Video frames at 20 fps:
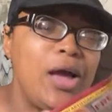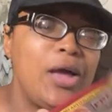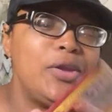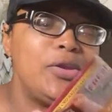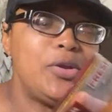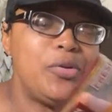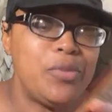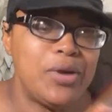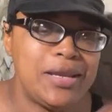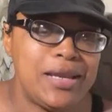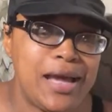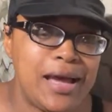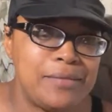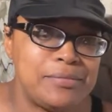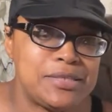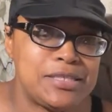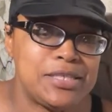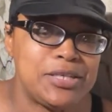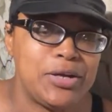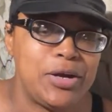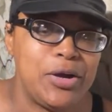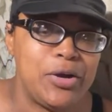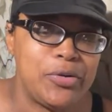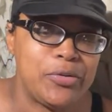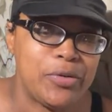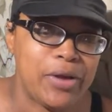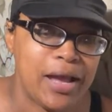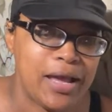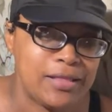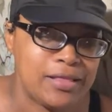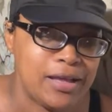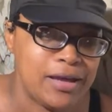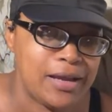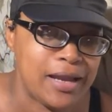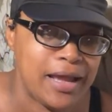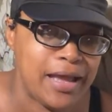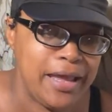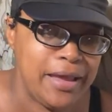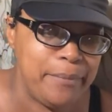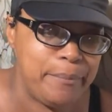No wonder I'm still hungry. I thought
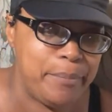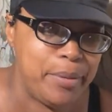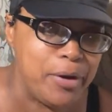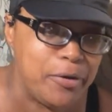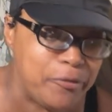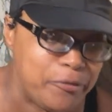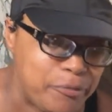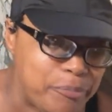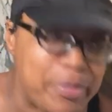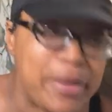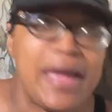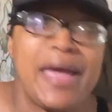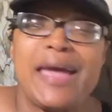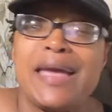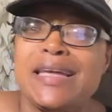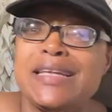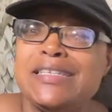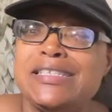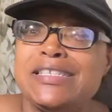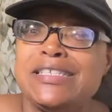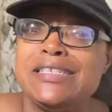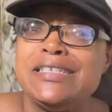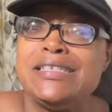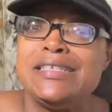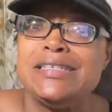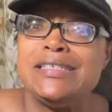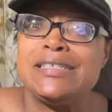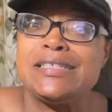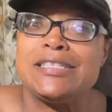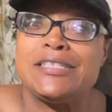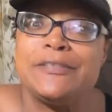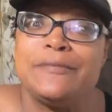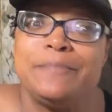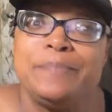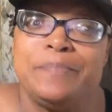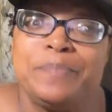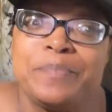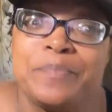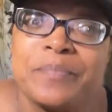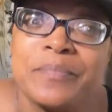I ate both packages.
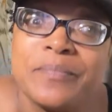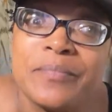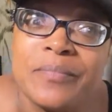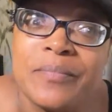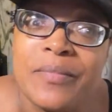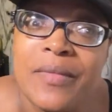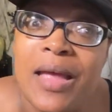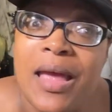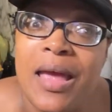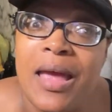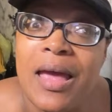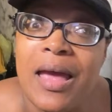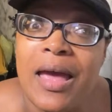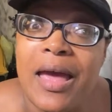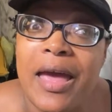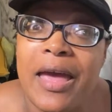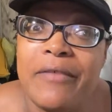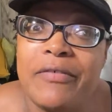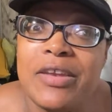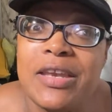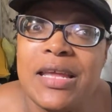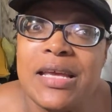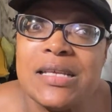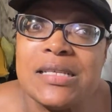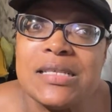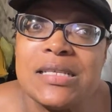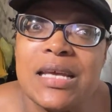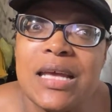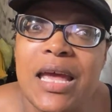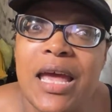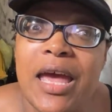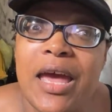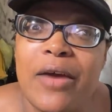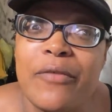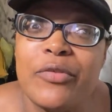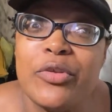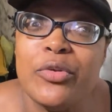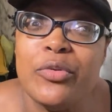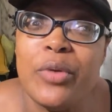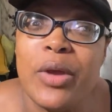Hey, Vanessa,
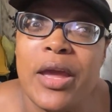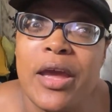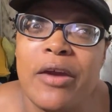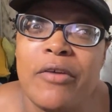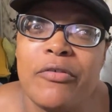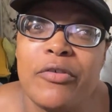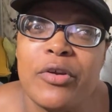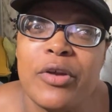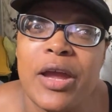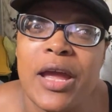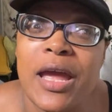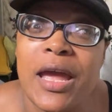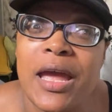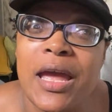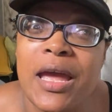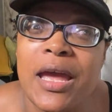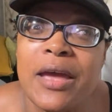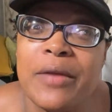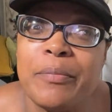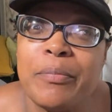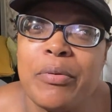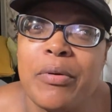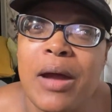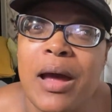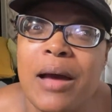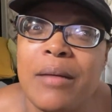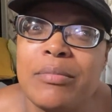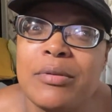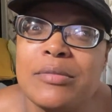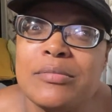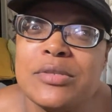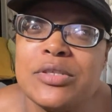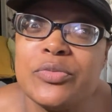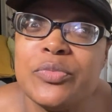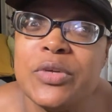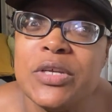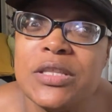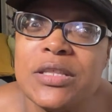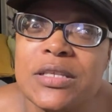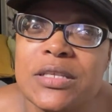have you ever had problems
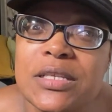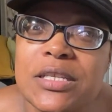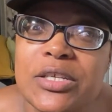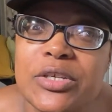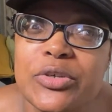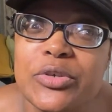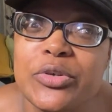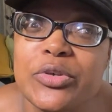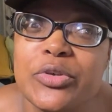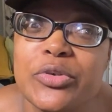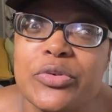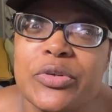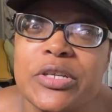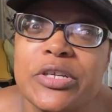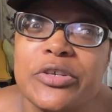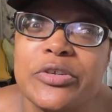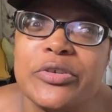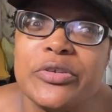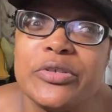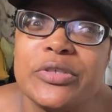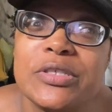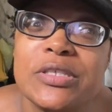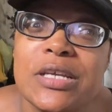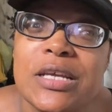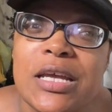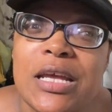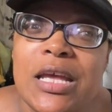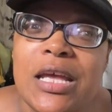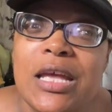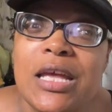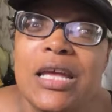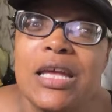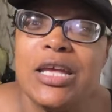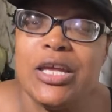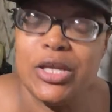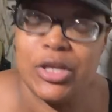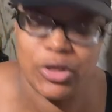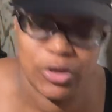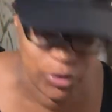with little critters in